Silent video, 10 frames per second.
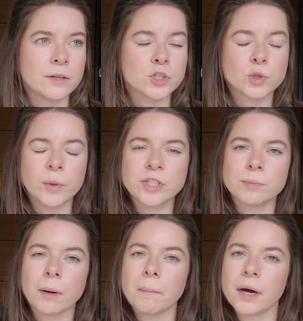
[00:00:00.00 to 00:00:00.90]
switch
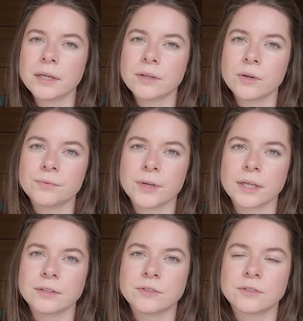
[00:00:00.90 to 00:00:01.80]
my mind off,
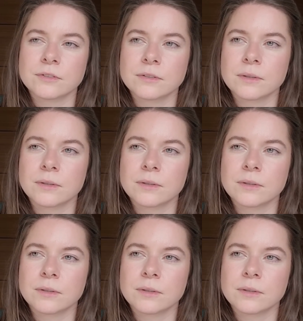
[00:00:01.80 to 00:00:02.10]
and it